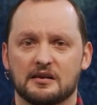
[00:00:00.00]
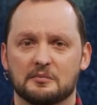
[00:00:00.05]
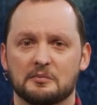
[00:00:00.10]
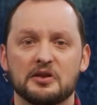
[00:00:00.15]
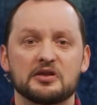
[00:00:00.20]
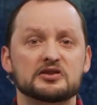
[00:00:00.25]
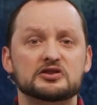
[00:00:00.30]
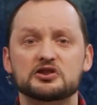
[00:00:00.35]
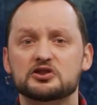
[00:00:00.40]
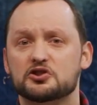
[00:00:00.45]

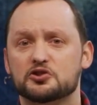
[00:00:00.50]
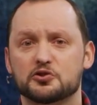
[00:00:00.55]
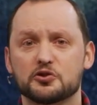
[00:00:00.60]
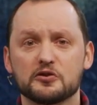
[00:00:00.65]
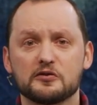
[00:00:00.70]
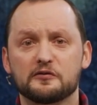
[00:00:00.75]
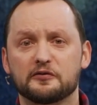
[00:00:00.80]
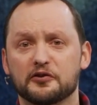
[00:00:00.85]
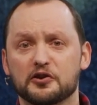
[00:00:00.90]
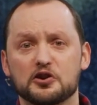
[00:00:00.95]
mean, this is
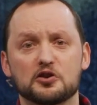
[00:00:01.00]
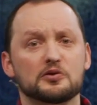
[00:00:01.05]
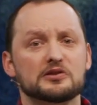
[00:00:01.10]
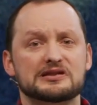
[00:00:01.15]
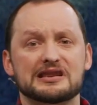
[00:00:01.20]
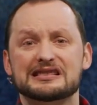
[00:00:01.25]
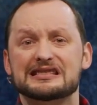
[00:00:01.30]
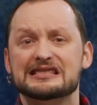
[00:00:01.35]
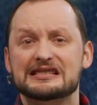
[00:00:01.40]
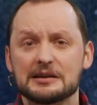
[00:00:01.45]
true for you
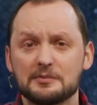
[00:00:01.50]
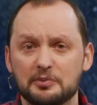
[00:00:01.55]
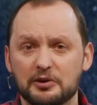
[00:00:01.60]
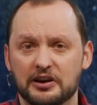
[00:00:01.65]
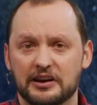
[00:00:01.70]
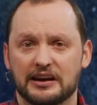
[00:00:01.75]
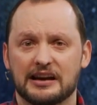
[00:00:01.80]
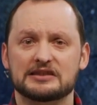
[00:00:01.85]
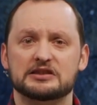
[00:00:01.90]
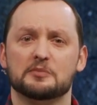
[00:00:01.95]
as a
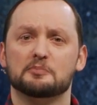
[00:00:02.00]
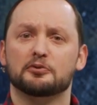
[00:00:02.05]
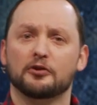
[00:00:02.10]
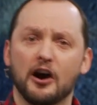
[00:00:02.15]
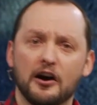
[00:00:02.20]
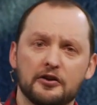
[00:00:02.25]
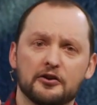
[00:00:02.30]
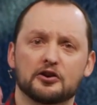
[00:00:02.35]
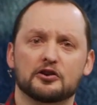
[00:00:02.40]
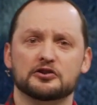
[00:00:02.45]
sibling, as a
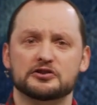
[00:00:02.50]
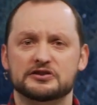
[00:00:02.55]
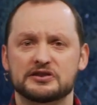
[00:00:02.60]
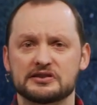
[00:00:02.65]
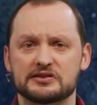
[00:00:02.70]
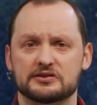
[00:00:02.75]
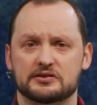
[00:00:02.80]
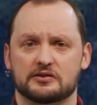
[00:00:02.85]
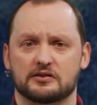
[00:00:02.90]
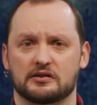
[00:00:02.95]
brother or
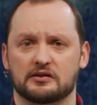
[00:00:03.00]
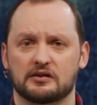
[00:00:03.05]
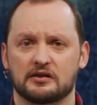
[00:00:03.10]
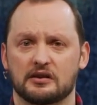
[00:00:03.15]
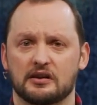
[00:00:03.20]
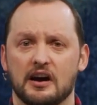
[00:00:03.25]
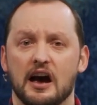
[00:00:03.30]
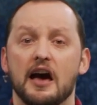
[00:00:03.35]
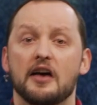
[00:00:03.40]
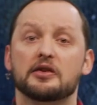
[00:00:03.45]
sister.
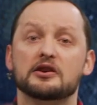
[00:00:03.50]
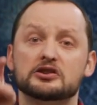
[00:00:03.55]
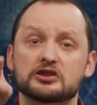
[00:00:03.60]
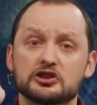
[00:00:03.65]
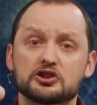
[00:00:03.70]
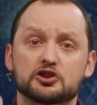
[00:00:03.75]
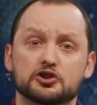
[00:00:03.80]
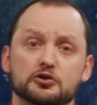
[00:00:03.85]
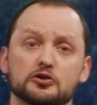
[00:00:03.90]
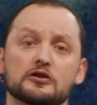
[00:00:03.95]
This
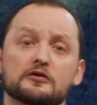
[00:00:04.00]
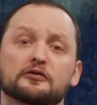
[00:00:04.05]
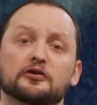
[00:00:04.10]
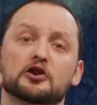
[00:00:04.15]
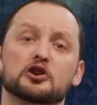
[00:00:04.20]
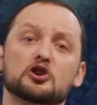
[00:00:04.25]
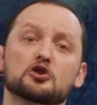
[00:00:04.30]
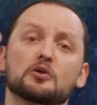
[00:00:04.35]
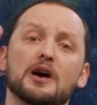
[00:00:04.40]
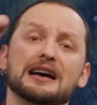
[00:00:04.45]
is true for
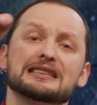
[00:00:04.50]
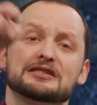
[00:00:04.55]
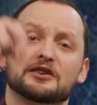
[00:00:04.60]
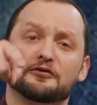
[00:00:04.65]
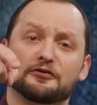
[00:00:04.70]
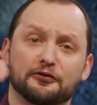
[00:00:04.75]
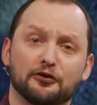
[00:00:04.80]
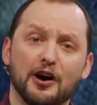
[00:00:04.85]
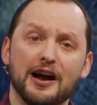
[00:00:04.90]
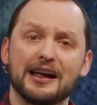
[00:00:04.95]
you as a
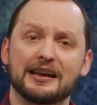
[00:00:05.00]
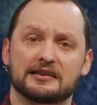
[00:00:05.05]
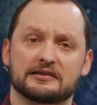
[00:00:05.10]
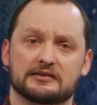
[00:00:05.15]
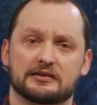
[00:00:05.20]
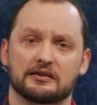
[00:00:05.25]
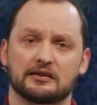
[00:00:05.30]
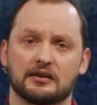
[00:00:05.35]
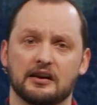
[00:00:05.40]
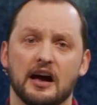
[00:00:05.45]

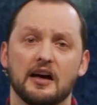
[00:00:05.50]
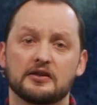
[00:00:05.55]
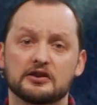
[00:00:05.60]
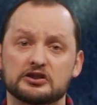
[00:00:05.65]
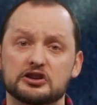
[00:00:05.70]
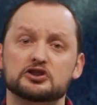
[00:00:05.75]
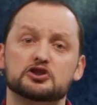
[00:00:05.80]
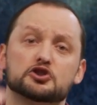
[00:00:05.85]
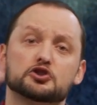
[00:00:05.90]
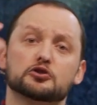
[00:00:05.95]
friend.
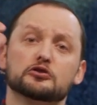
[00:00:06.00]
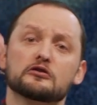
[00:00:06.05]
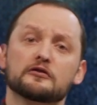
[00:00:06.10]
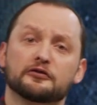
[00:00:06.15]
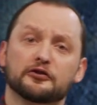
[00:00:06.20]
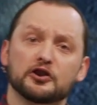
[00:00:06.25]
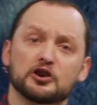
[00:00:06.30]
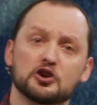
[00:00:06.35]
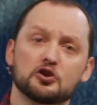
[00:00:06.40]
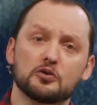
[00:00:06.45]
This is true
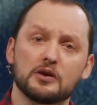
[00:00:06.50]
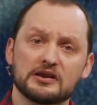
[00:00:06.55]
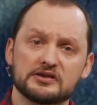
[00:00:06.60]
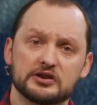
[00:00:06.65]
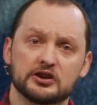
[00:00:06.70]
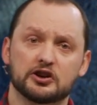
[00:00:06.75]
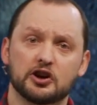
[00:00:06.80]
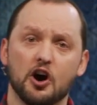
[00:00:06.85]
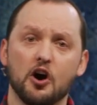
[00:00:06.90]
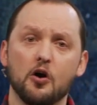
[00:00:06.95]
for you as
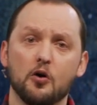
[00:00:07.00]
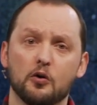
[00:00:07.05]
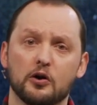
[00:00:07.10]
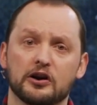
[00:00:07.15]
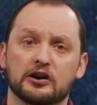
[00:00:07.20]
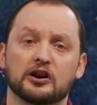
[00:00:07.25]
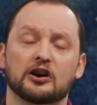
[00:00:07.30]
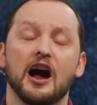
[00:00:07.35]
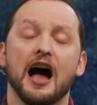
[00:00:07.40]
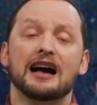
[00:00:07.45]
a
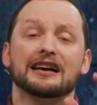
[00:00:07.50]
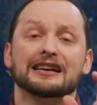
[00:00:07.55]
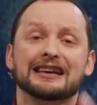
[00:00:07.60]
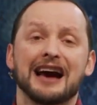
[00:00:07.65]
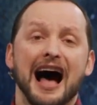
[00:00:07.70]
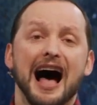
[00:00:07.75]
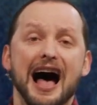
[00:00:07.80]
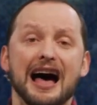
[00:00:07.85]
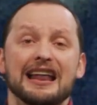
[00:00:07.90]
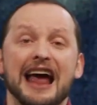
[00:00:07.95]
coworker.
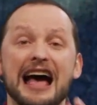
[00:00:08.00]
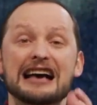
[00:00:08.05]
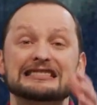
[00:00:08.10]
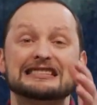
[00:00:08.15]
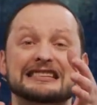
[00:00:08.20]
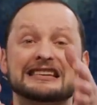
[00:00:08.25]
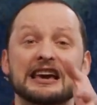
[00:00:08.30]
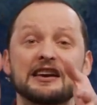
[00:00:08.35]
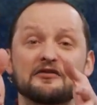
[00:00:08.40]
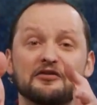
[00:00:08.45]
God
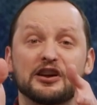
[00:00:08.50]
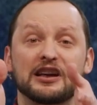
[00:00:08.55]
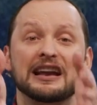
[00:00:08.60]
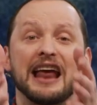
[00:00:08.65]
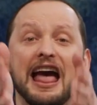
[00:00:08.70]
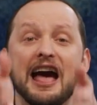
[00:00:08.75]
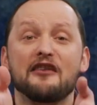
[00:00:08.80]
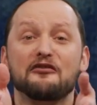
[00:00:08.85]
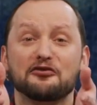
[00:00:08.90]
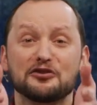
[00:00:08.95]
has given
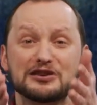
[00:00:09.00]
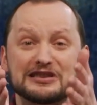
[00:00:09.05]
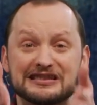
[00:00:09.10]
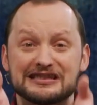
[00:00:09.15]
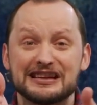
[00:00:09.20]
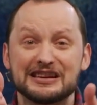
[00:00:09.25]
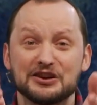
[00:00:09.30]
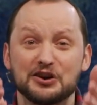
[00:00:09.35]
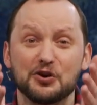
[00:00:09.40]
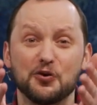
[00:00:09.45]
every
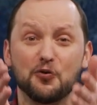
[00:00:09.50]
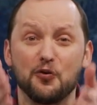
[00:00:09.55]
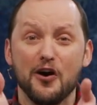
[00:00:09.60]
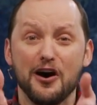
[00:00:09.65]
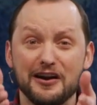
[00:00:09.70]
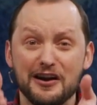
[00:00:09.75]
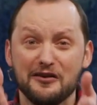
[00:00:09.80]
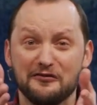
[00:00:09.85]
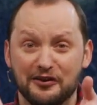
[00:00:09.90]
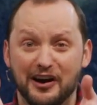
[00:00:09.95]
single
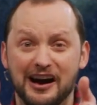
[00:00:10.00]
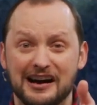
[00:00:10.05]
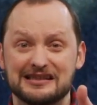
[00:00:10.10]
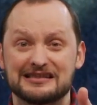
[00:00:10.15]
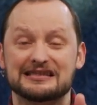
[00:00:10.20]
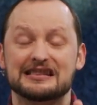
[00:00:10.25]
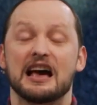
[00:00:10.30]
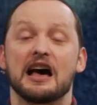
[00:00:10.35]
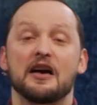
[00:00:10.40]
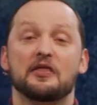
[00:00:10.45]
one of
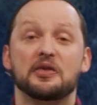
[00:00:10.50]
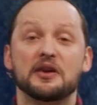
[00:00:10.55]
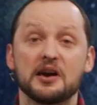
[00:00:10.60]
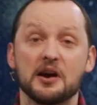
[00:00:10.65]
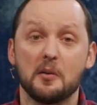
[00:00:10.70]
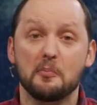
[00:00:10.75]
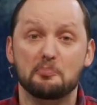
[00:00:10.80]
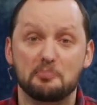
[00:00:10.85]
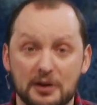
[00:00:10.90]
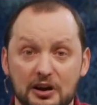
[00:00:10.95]
us the
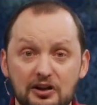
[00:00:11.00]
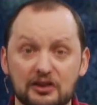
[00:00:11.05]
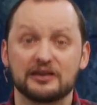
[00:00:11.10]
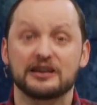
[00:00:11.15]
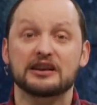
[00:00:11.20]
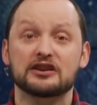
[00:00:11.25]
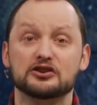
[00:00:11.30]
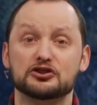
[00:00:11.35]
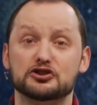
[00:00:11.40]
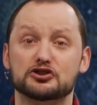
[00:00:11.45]

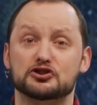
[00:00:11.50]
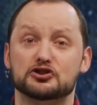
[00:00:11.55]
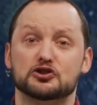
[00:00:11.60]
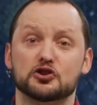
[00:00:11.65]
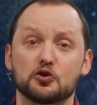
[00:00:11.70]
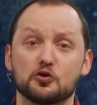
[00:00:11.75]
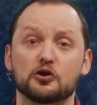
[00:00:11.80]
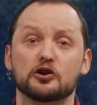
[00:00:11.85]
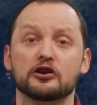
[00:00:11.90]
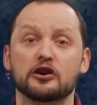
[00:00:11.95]
ability to
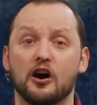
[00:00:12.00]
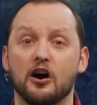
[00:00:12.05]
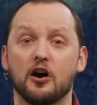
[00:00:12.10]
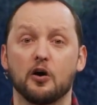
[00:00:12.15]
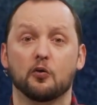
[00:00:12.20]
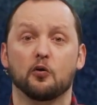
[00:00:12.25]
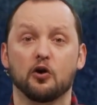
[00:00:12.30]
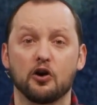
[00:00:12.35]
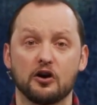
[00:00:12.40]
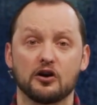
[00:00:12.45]
steward our
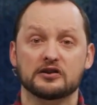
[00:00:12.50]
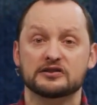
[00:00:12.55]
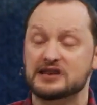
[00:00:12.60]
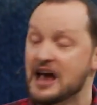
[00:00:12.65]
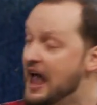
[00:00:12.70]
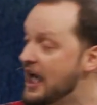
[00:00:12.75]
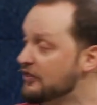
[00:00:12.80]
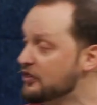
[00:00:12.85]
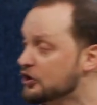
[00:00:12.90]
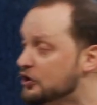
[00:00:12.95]
words.
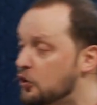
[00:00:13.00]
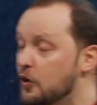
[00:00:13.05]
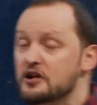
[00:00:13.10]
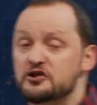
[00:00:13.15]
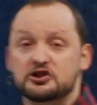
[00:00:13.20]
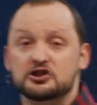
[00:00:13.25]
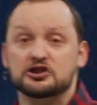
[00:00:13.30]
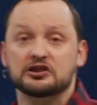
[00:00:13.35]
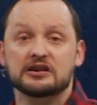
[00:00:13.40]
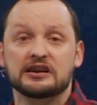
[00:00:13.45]
And the
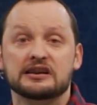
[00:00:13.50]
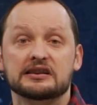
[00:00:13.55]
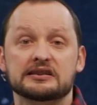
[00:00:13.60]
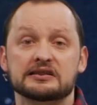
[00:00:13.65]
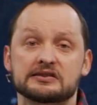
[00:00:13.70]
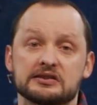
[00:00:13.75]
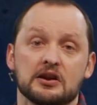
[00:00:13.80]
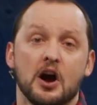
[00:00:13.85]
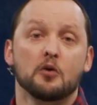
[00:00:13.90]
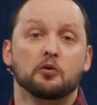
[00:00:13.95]
question
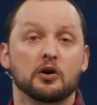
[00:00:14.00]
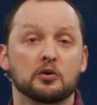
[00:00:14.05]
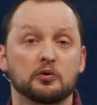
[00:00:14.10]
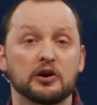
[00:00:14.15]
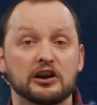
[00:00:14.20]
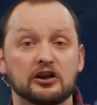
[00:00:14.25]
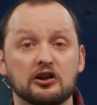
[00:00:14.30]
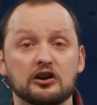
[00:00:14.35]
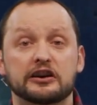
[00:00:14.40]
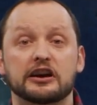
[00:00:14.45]
is, when
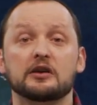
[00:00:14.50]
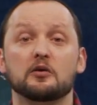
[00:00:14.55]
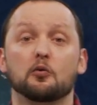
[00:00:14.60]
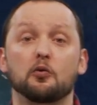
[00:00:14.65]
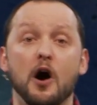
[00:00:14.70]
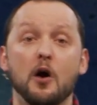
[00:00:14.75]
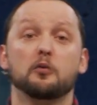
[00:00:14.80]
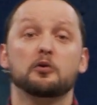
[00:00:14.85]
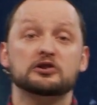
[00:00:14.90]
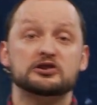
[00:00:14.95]
we look at
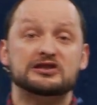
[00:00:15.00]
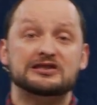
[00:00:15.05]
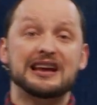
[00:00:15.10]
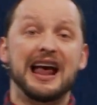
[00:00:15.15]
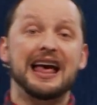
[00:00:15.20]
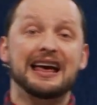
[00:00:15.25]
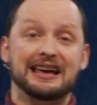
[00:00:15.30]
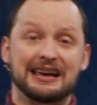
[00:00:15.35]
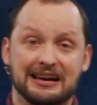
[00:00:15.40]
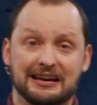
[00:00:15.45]
what we're
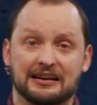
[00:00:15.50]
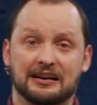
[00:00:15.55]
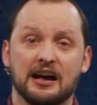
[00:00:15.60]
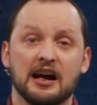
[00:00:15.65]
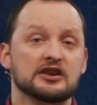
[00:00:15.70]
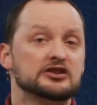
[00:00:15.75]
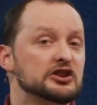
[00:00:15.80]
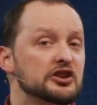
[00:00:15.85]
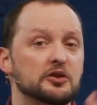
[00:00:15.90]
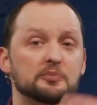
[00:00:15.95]
saying
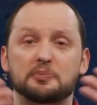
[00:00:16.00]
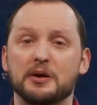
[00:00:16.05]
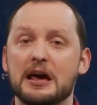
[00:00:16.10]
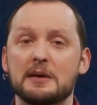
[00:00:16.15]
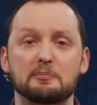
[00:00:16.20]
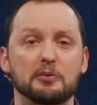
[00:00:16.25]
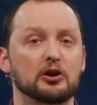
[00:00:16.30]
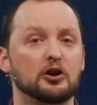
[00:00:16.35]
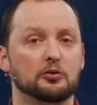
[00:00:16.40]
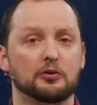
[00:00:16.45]
to the
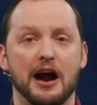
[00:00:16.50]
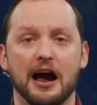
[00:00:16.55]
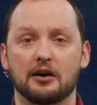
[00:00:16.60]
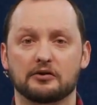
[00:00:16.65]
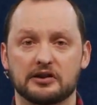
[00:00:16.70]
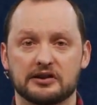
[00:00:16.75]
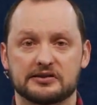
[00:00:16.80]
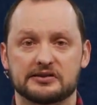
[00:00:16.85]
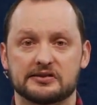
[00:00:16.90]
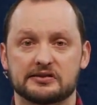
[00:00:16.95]
people
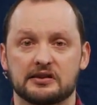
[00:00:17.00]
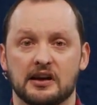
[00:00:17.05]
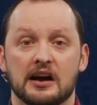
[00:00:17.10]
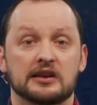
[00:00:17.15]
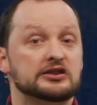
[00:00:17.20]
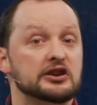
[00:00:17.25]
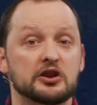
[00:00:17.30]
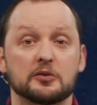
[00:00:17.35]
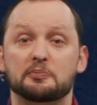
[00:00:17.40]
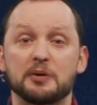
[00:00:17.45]
around us,
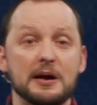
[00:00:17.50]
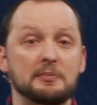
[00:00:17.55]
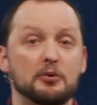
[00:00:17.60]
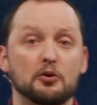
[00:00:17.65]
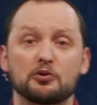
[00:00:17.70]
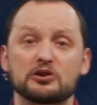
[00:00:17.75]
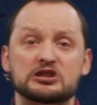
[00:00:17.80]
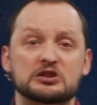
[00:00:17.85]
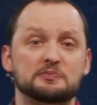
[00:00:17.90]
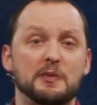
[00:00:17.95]
to the
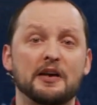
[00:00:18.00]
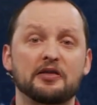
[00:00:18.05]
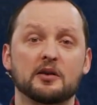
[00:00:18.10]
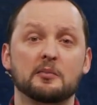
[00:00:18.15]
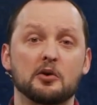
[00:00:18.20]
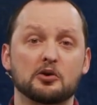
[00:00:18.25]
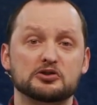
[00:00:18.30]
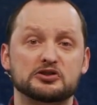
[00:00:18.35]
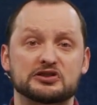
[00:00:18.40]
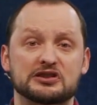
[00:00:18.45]
people we spend the
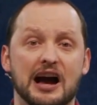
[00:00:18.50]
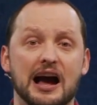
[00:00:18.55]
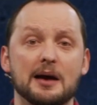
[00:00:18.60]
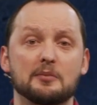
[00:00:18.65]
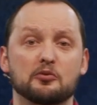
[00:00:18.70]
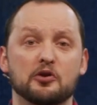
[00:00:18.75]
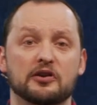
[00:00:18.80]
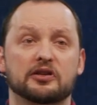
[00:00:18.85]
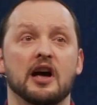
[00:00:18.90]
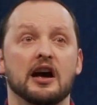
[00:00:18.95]
most
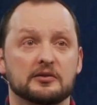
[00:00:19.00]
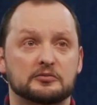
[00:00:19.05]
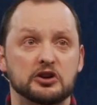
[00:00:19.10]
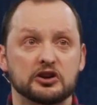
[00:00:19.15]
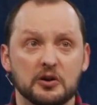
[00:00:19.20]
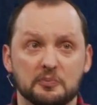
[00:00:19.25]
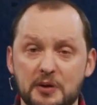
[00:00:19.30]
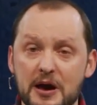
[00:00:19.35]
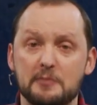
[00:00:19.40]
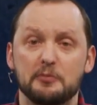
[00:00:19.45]
time with, to
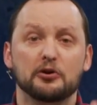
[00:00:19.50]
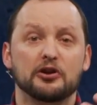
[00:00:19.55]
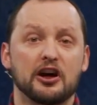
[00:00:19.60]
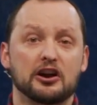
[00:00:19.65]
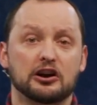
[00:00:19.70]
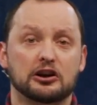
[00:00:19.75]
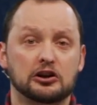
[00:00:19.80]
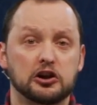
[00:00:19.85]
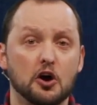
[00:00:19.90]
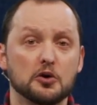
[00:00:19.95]
the people that
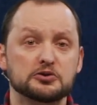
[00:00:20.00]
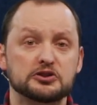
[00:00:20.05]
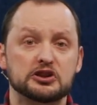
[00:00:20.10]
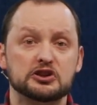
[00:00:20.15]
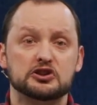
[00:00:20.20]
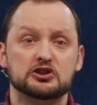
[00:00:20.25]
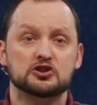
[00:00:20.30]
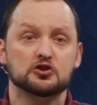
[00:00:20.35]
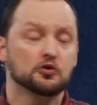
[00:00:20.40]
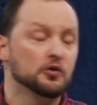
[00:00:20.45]
are
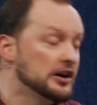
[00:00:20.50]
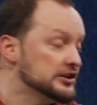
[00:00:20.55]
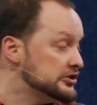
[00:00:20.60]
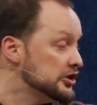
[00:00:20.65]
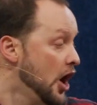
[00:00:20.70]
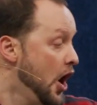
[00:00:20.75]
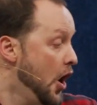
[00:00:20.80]
closest to us,